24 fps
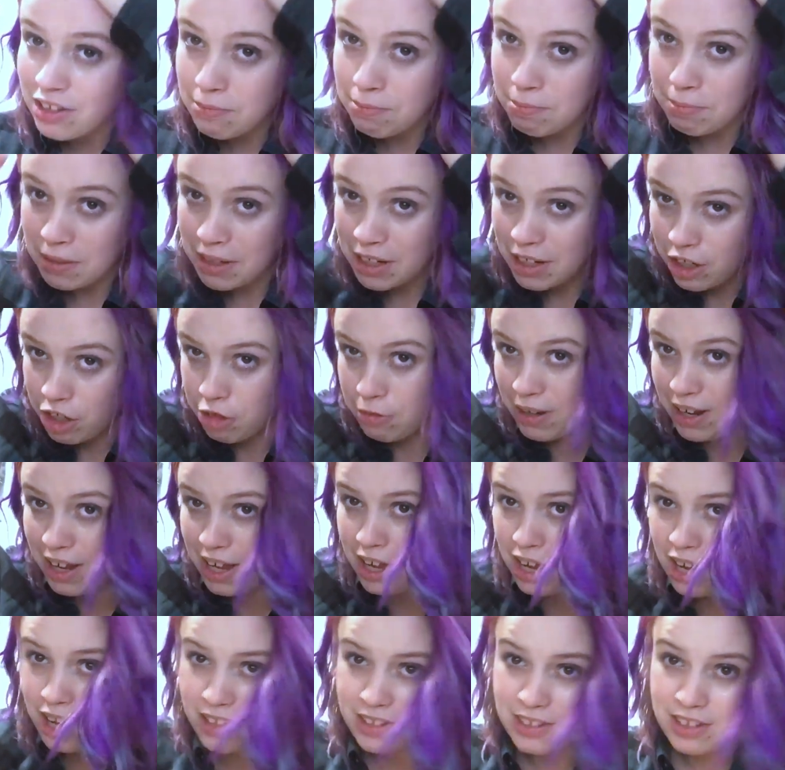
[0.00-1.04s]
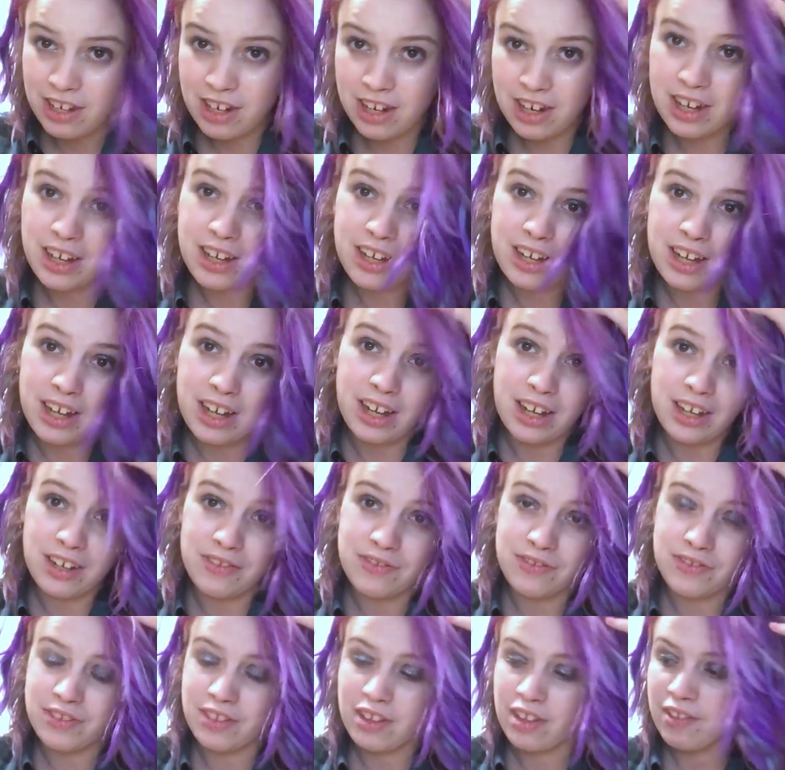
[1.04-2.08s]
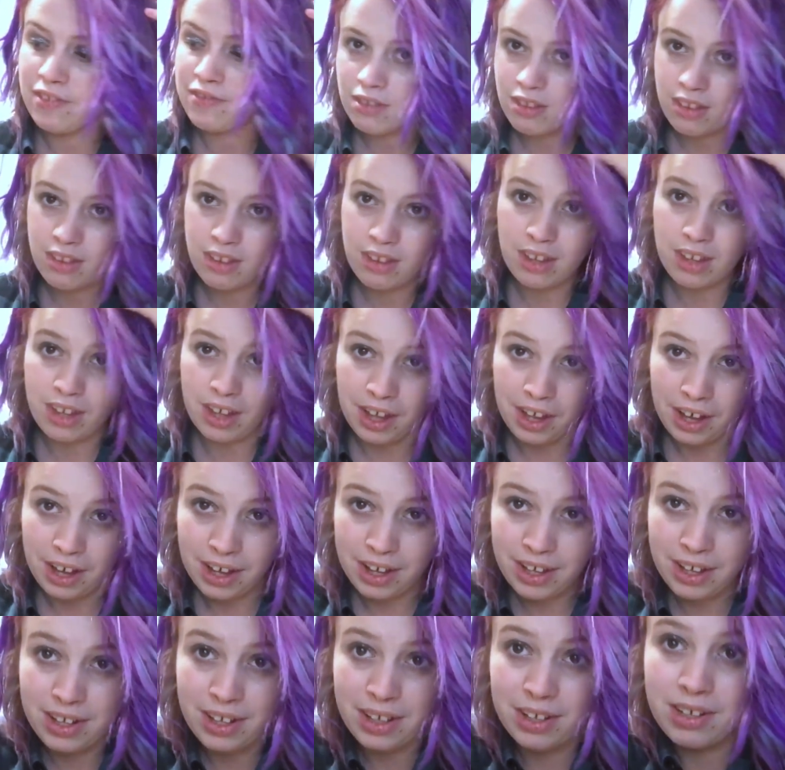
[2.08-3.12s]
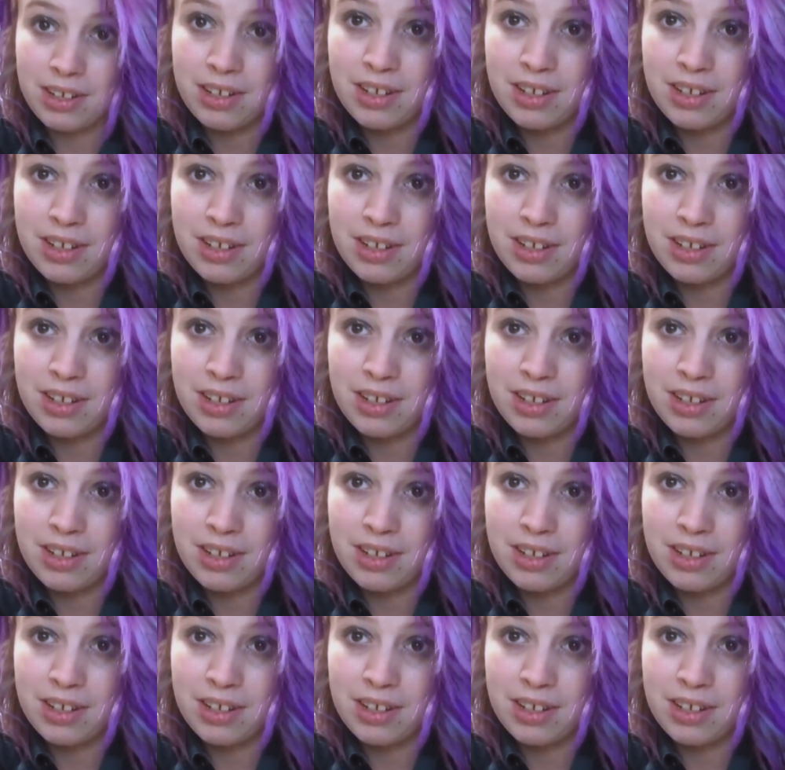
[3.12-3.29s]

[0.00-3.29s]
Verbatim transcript: I also bleached my hair yesterday, and yeah,